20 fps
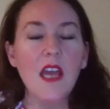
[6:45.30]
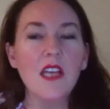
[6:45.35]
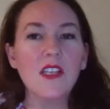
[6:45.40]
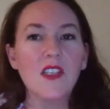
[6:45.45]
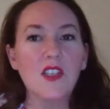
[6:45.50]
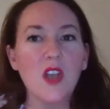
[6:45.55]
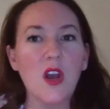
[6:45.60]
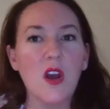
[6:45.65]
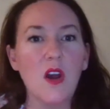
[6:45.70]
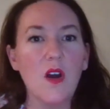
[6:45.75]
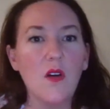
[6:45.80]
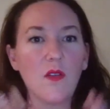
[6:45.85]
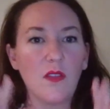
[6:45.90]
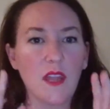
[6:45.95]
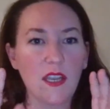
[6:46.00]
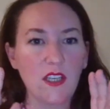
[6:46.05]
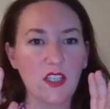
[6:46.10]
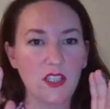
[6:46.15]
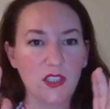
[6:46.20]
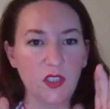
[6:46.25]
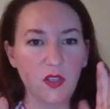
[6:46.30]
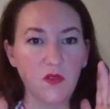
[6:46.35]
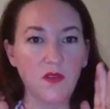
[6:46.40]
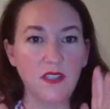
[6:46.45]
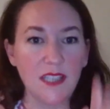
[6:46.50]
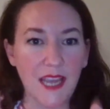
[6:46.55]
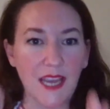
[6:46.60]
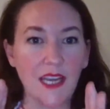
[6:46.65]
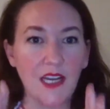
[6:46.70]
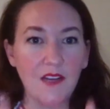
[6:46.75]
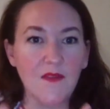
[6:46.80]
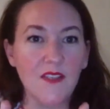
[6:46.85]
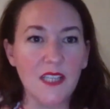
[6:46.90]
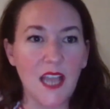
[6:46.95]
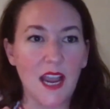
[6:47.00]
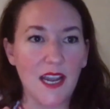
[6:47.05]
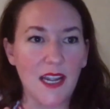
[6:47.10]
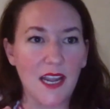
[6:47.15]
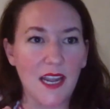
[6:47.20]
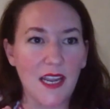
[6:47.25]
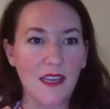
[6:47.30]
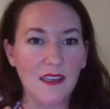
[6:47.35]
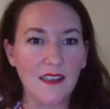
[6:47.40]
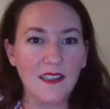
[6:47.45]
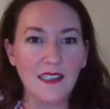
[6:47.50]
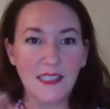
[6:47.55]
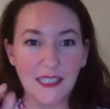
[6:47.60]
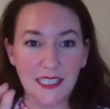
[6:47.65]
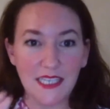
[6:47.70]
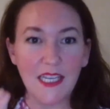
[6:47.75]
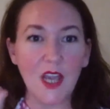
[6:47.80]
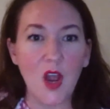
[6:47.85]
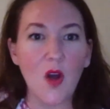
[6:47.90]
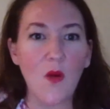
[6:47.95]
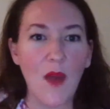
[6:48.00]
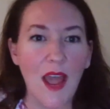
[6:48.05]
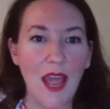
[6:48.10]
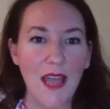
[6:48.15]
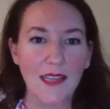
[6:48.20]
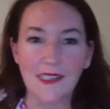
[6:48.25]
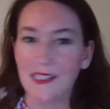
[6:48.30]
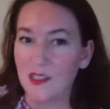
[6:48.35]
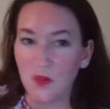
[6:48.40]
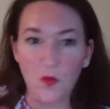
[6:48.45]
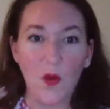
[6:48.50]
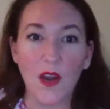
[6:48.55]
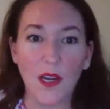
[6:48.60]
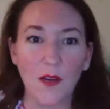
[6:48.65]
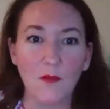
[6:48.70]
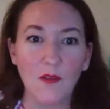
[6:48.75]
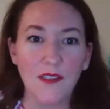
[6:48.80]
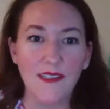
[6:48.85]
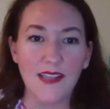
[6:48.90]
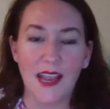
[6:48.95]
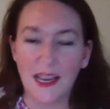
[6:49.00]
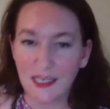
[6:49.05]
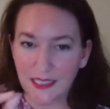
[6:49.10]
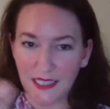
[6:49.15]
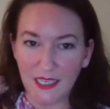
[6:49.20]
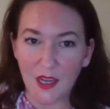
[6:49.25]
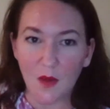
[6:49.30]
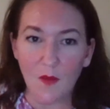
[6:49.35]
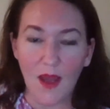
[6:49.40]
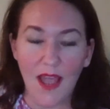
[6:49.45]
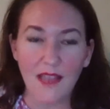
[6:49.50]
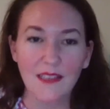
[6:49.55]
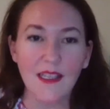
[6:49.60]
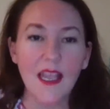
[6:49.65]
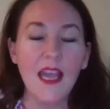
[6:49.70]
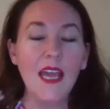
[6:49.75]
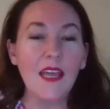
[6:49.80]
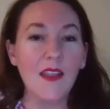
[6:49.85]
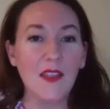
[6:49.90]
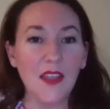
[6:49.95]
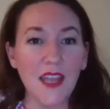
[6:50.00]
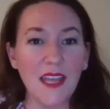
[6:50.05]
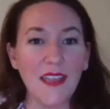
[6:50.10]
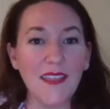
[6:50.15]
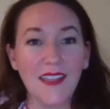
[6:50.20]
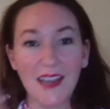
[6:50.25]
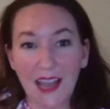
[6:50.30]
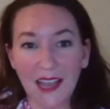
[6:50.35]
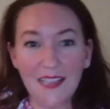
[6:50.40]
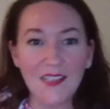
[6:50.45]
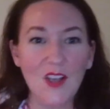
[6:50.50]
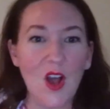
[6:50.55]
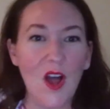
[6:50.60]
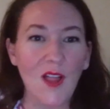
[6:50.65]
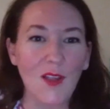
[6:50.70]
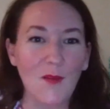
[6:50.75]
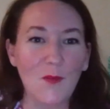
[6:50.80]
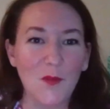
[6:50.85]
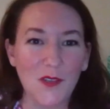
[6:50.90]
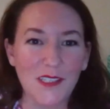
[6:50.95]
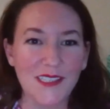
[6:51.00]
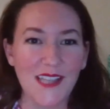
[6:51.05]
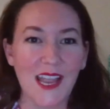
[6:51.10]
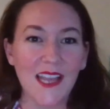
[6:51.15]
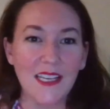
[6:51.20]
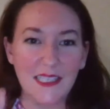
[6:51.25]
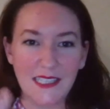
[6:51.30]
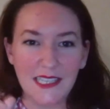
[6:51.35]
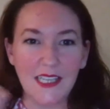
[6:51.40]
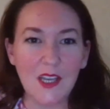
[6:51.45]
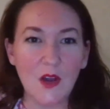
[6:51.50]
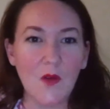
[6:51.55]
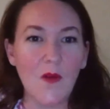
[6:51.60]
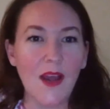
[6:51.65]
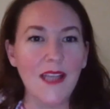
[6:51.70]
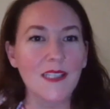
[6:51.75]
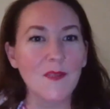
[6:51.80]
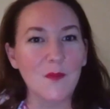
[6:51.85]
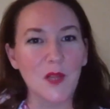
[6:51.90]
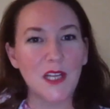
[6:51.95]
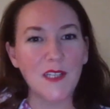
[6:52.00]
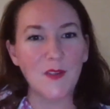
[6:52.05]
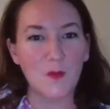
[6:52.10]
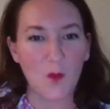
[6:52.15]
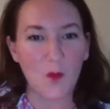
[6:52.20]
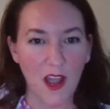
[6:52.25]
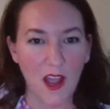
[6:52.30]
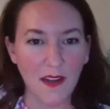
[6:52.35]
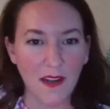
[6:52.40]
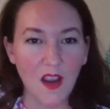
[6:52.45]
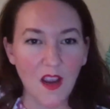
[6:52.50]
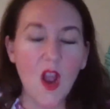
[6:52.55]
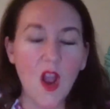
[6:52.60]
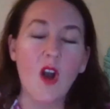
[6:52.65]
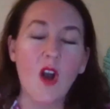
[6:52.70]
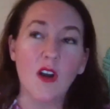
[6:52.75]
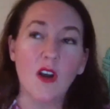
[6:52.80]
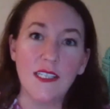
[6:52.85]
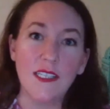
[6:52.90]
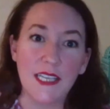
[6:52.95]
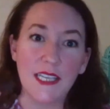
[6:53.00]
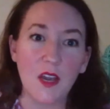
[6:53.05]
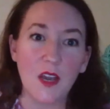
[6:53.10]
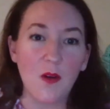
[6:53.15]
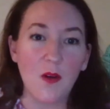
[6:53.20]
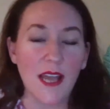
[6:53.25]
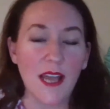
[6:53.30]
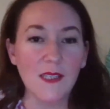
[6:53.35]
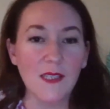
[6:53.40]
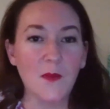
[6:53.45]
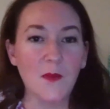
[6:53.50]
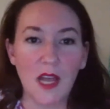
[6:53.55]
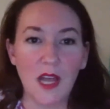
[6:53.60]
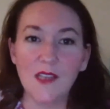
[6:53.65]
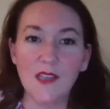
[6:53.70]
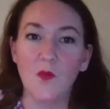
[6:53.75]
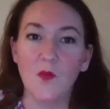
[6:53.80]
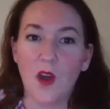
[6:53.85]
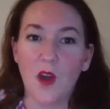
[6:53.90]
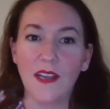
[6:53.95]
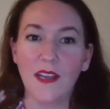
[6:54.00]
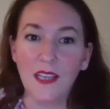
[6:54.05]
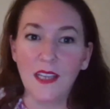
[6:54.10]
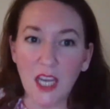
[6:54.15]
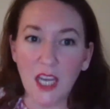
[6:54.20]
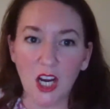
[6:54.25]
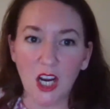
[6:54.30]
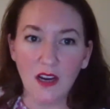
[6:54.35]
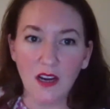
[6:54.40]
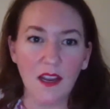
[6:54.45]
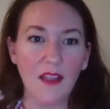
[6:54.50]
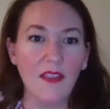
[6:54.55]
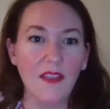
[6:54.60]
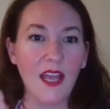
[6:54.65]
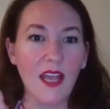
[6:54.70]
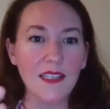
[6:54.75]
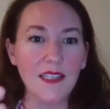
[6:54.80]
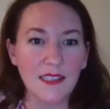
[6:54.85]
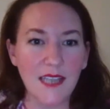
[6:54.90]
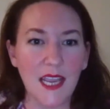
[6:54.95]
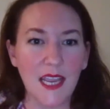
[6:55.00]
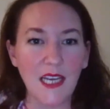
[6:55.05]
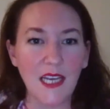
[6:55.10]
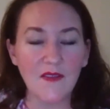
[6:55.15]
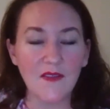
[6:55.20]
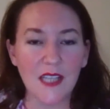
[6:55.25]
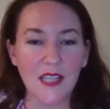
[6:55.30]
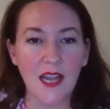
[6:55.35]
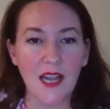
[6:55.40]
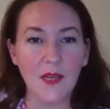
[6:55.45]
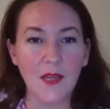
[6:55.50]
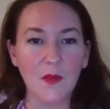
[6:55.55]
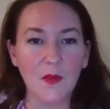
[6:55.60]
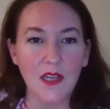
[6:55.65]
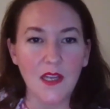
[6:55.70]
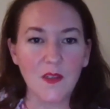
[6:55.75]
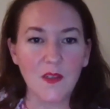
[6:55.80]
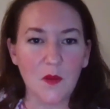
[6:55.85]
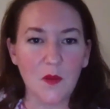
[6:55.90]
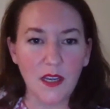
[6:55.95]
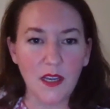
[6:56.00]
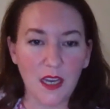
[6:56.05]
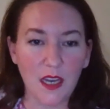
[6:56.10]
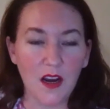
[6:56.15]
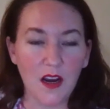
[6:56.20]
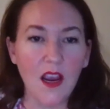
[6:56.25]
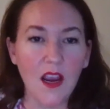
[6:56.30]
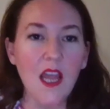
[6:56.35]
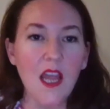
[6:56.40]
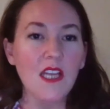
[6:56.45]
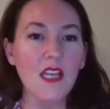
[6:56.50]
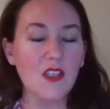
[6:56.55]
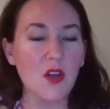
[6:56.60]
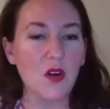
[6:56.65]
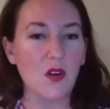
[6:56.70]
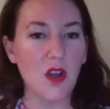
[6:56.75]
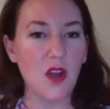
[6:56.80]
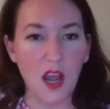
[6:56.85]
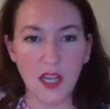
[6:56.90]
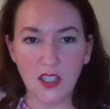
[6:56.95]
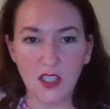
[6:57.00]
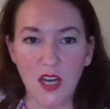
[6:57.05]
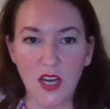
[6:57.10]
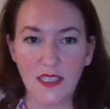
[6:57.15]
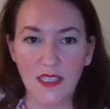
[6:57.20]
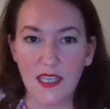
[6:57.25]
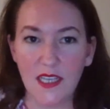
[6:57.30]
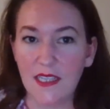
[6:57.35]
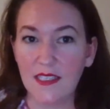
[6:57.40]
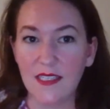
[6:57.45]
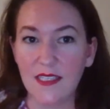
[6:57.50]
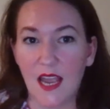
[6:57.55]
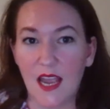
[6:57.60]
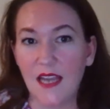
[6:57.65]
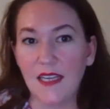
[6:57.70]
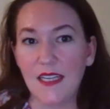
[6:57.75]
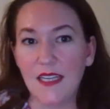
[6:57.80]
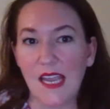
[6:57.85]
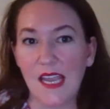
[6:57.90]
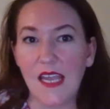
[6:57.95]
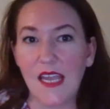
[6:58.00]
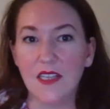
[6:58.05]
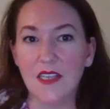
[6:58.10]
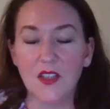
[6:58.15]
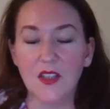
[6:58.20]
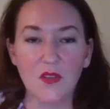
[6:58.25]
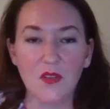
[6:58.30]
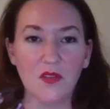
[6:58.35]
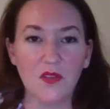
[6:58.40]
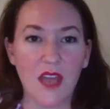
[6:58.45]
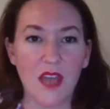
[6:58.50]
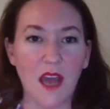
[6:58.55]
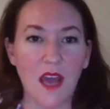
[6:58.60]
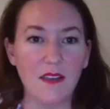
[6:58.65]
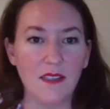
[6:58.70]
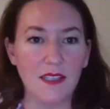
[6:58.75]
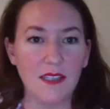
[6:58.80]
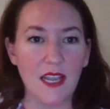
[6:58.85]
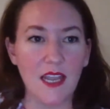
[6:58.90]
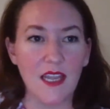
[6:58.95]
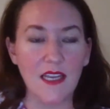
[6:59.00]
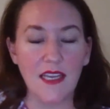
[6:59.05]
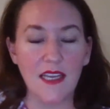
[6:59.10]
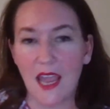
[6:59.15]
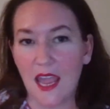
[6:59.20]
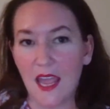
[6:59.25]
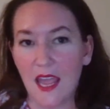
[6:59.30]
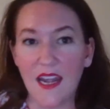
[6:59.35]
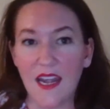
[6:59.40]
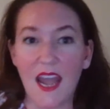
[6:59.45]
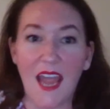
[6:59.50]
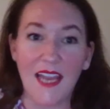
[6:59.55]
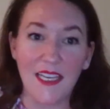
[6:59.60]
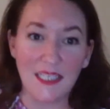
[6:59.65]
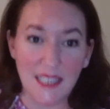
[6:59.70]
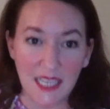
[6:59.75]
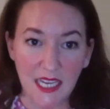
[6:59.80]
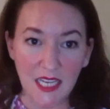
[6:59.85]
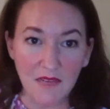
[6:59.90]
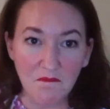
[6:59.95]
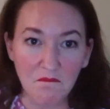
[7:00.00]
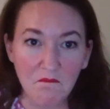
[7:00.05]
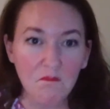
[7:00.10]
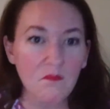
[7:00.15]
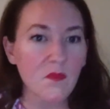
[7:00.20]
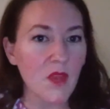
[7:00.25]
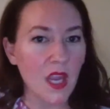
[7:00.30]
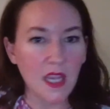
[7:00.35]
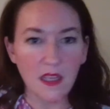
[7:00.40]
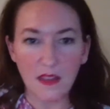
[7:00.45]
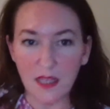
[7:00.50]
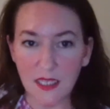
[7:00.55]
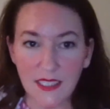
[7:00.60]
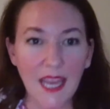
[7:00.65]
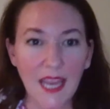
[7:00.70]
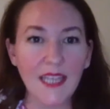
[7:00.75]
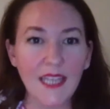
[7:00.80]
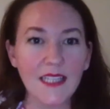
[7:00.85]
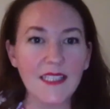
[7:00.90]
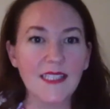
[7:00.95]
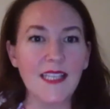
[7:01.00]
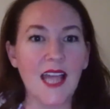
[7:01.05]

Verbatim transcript: So they just do date of signing DOS is what it will say, DOS. Then the next column will say DOS plus one or DOS plus one year. And that's date of signing plus one year. So contract gets signed in 2019. The day it's